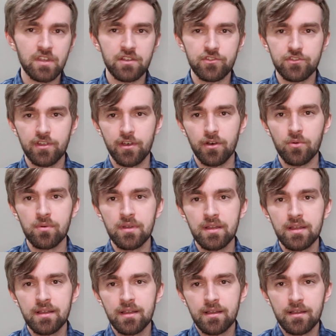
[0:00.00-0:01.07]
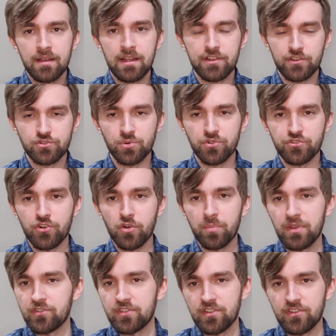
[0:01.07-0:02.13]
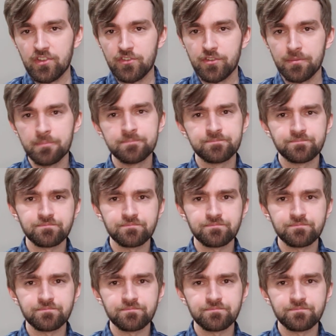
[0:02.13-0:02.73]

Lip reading: So it's a short stroke piston system.